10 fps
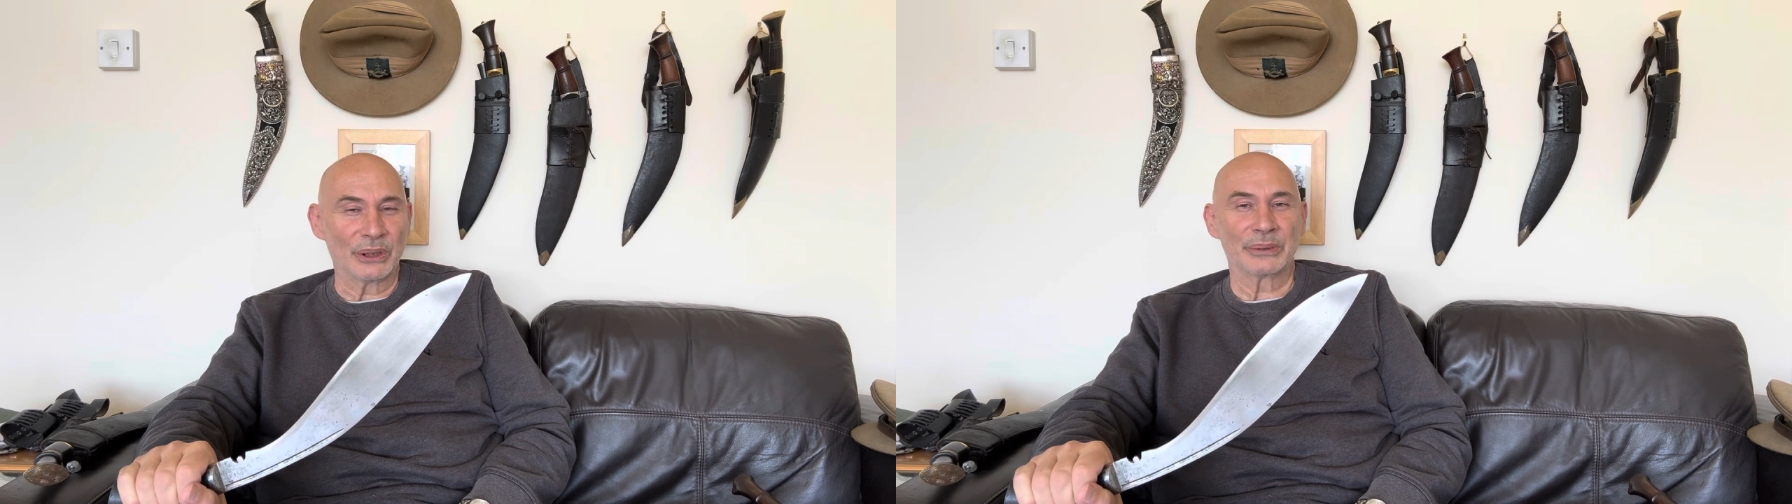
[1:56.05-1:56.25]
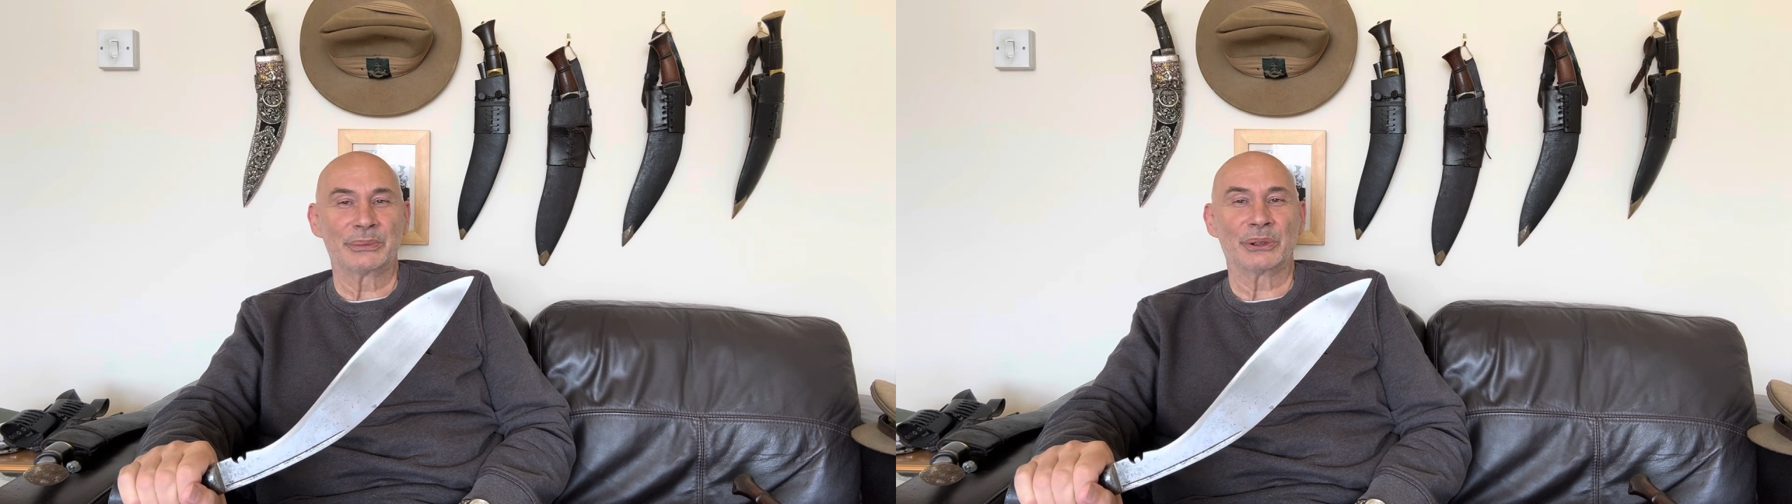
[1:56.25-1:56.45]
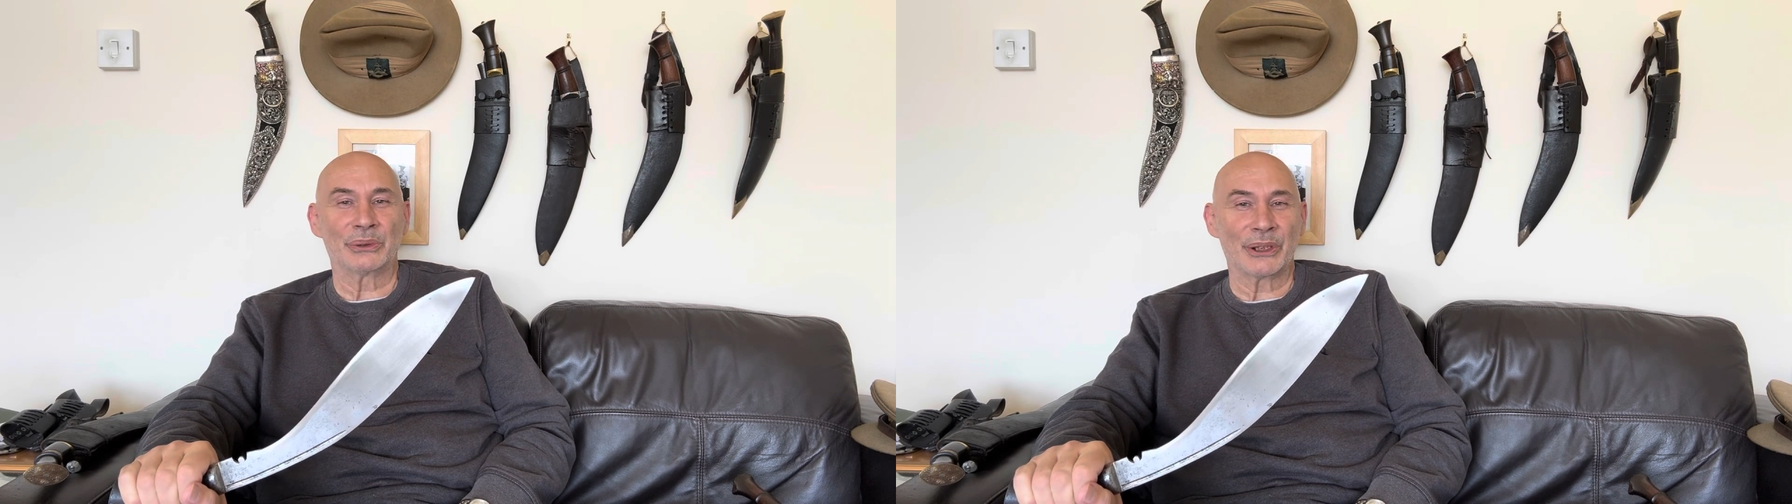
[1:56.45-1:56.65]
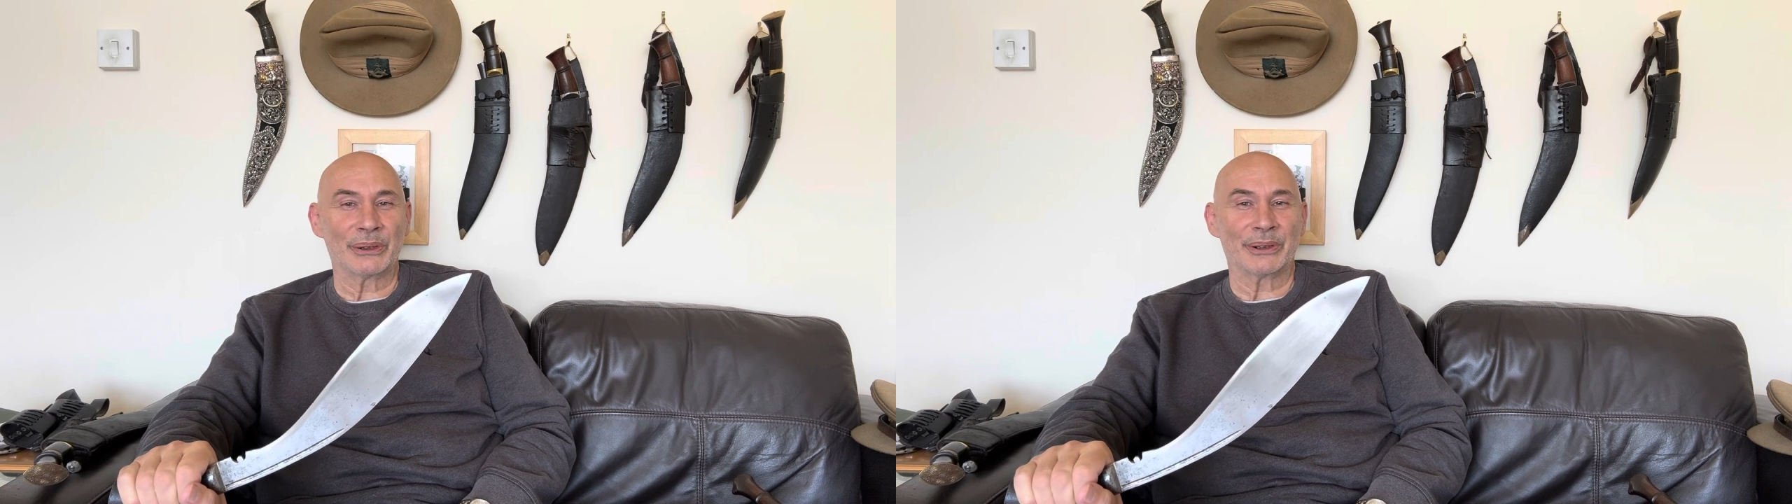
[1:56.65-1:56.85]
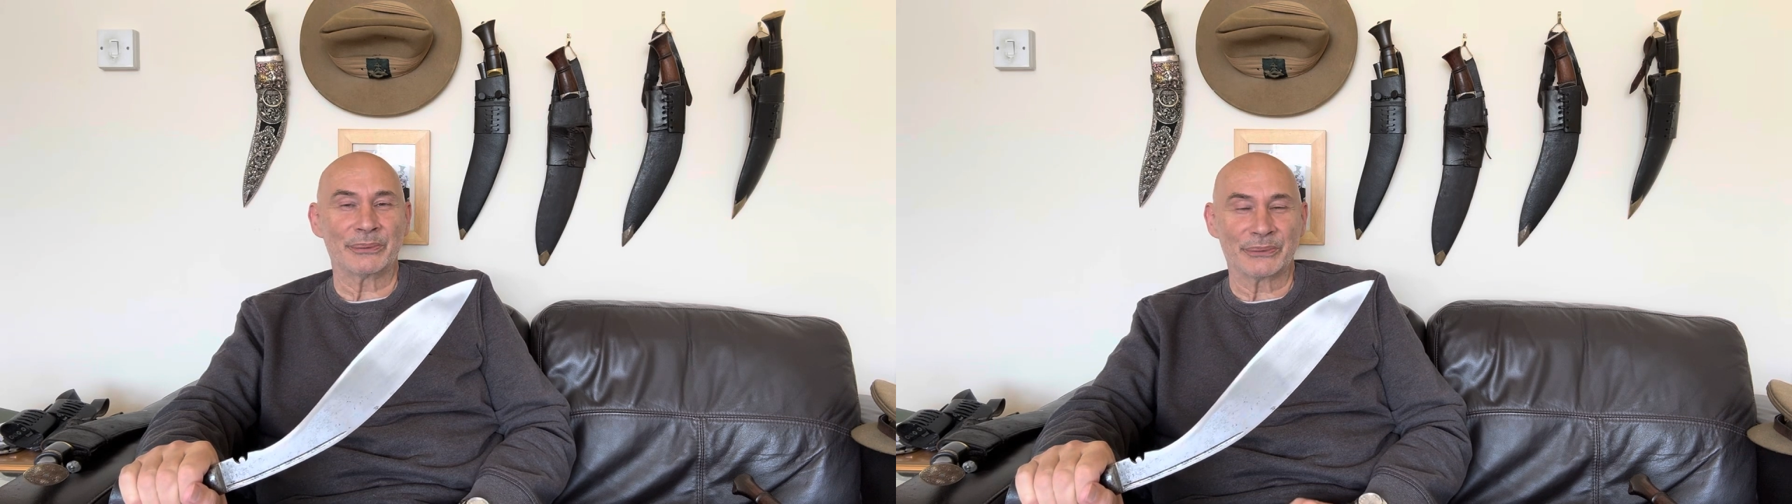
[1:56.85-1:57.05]
but
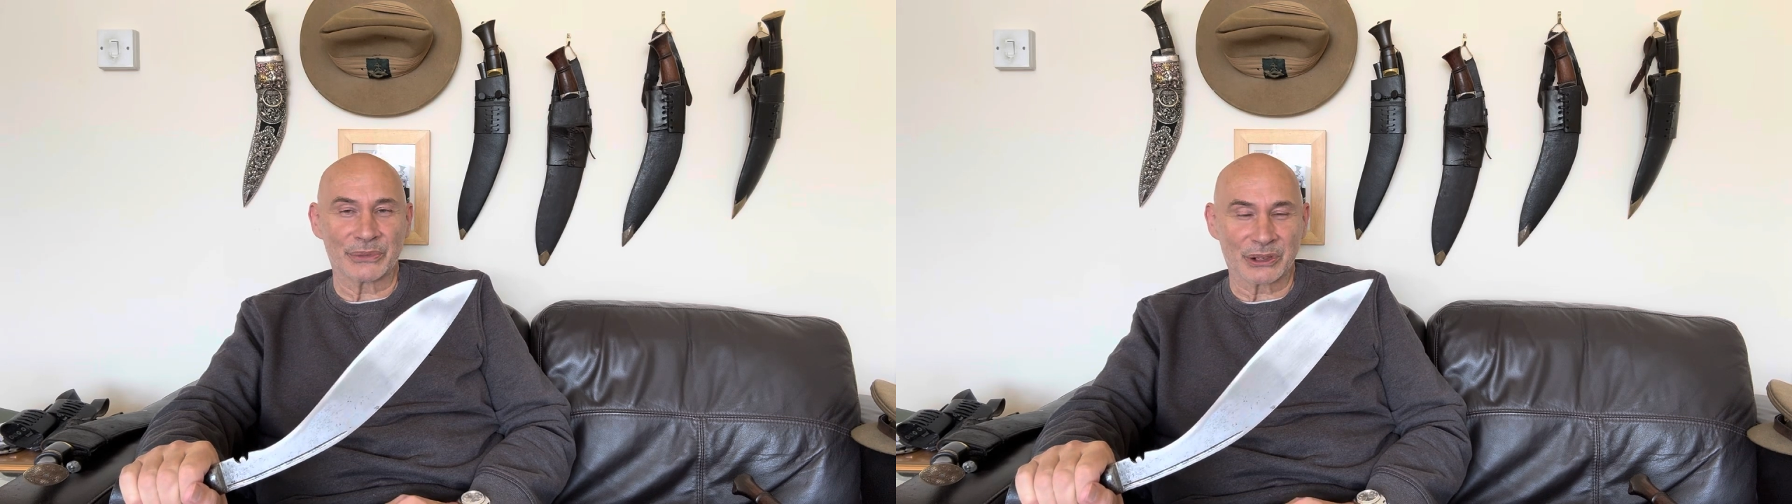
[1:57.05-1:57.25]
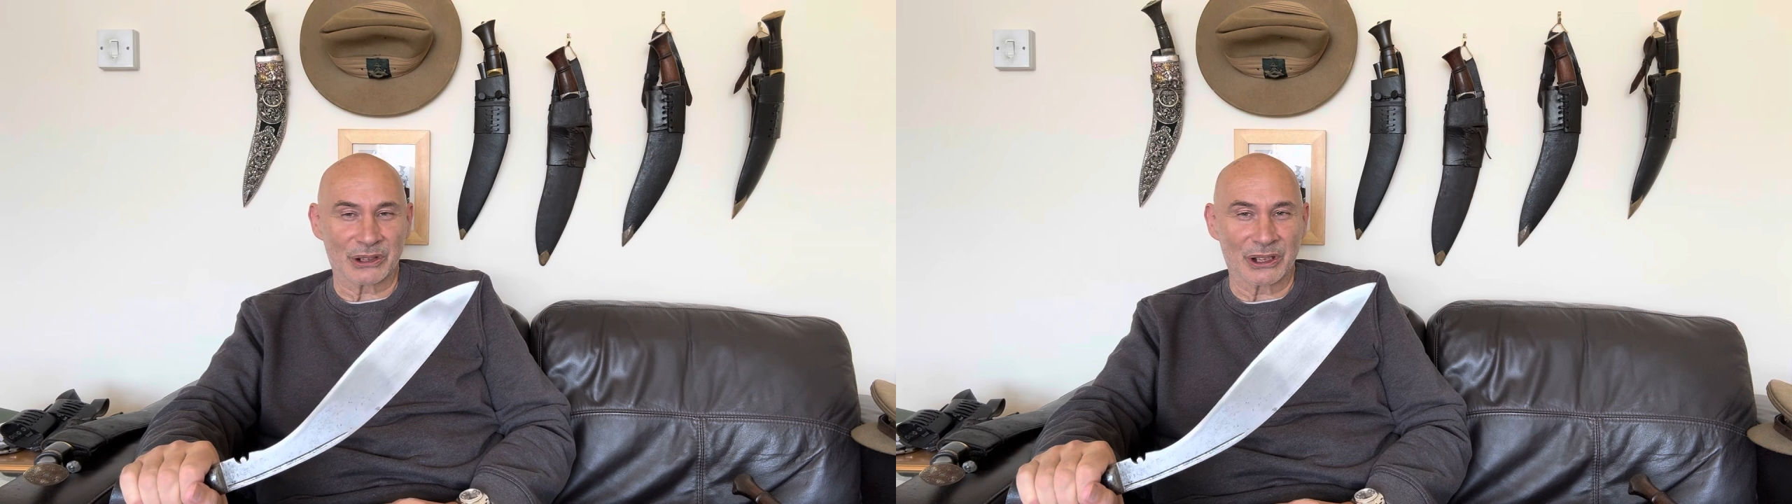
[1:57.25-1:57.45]
although I